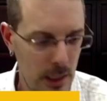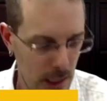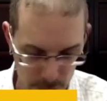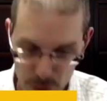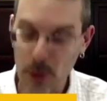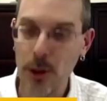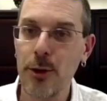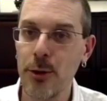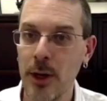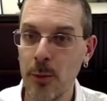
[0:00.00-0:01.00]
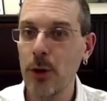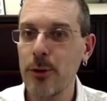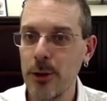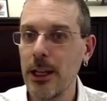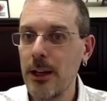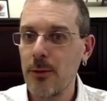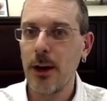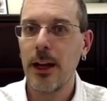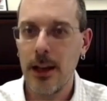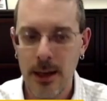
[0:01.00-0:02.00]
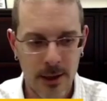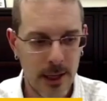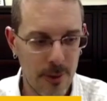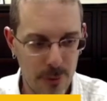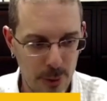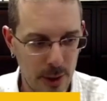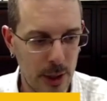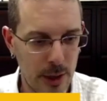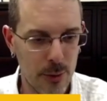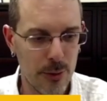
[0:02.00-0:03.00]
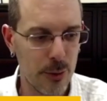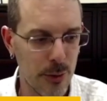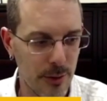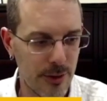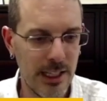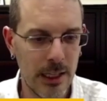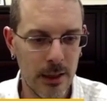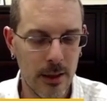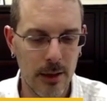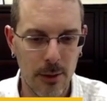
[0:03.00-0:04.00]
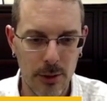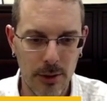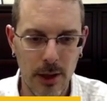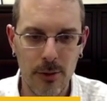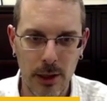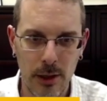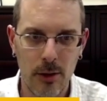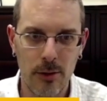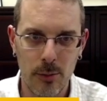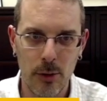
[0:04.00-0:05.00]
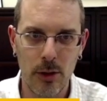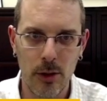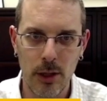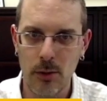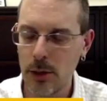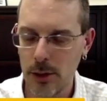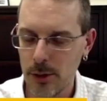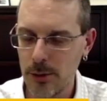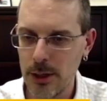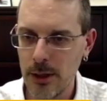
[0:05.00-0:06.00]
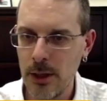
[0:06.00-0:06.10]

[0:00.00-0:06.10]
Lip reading: I enjoy what you're doing personally, right? And for anybody who's sort of seeing this, I would definitely encourage them to look into what you're doing.